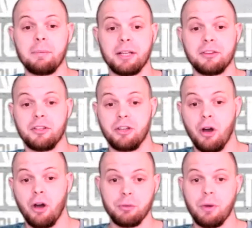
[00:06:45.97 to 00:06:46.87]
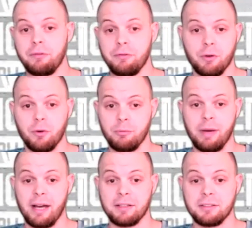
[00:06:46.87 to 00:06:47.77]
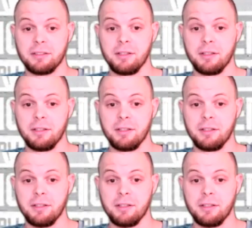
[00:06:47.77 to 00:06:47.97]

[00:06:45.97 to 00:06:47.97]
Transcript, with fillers: Like the going rate for quarterbacks